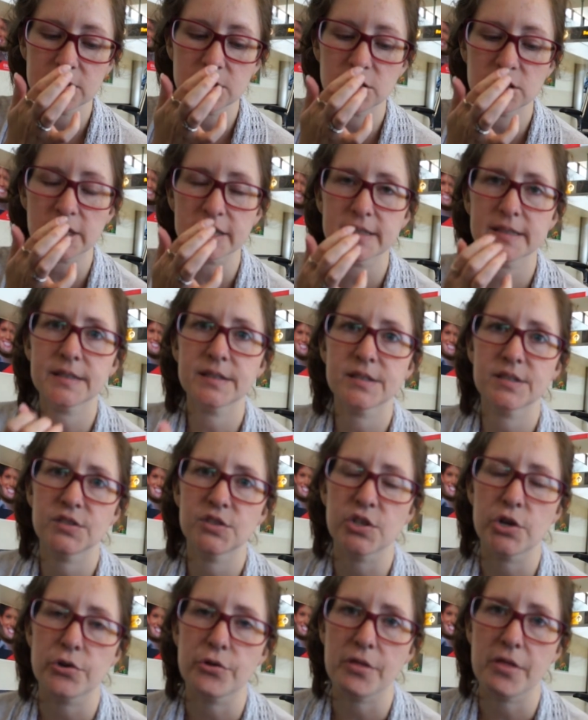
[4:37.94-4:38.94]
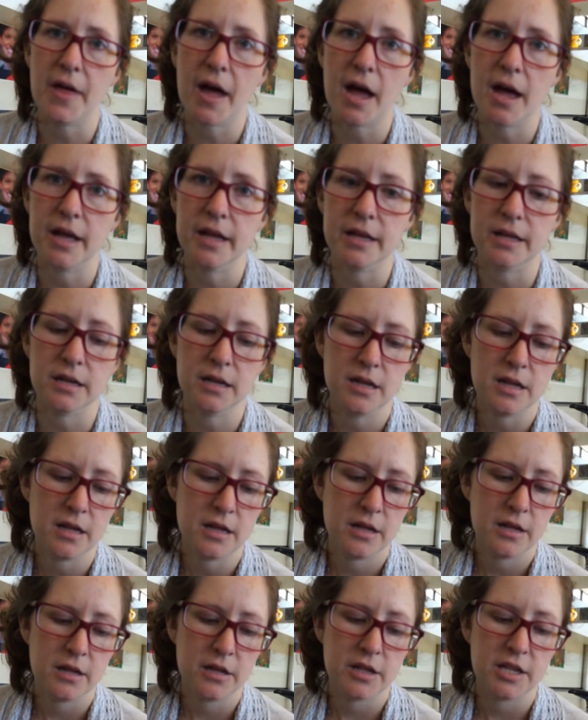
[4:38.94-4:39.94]
just so that
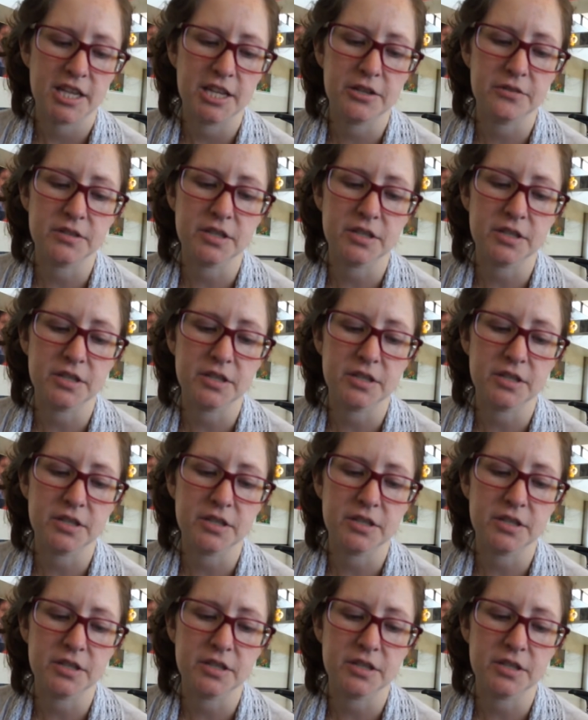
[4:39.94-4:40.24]
you